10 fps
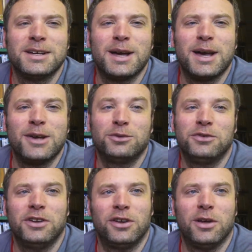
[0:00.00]

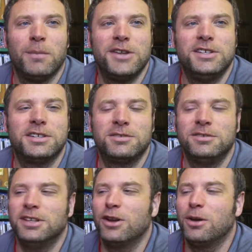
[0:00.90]
you know, like magic's,
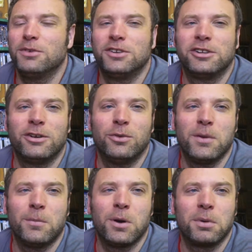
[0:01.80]
you know, not necessarily all
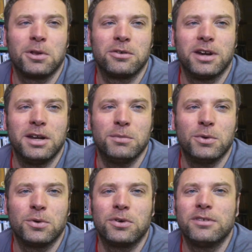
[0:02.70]
that popular
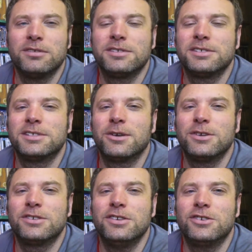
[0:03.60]
anymore, and so
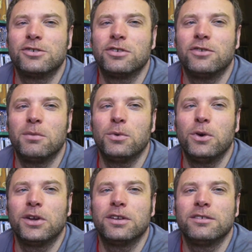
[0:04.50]
he's trying to find
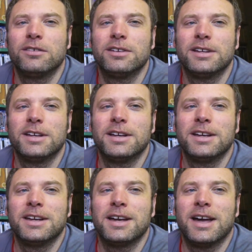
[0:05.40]
work, and
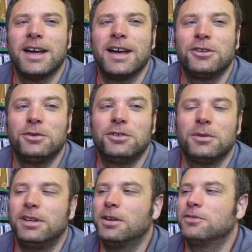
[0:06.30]
so
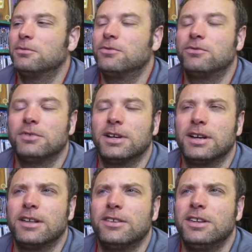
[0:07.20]
he goes from
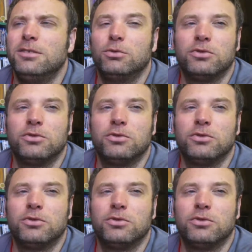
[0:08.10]
I think he's